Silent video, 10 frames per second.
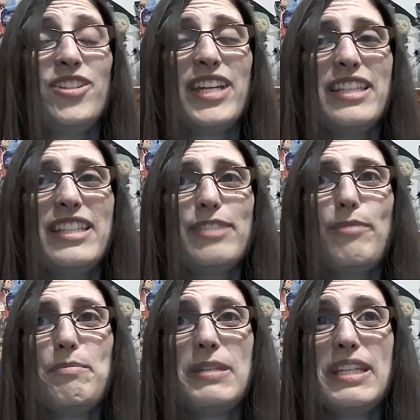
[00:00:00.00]
okay, this
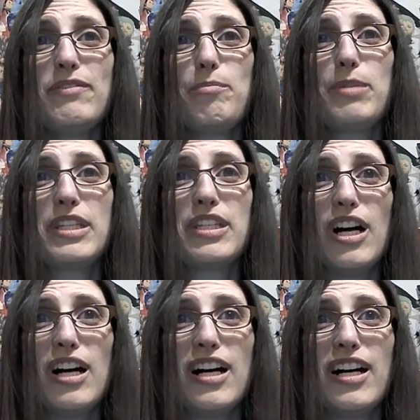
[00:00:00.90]
might be even
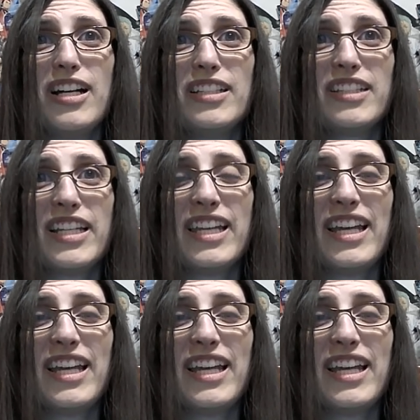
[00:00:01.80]
beyond like